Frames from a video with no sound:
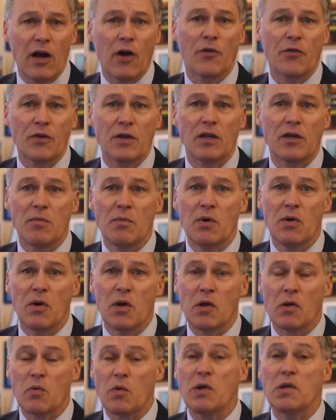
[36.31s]
healthy
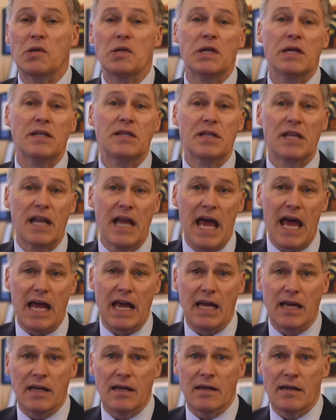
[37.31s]
communities we see
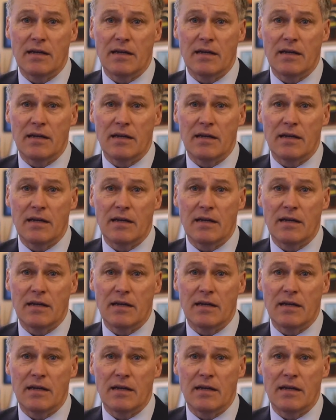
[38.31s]
today.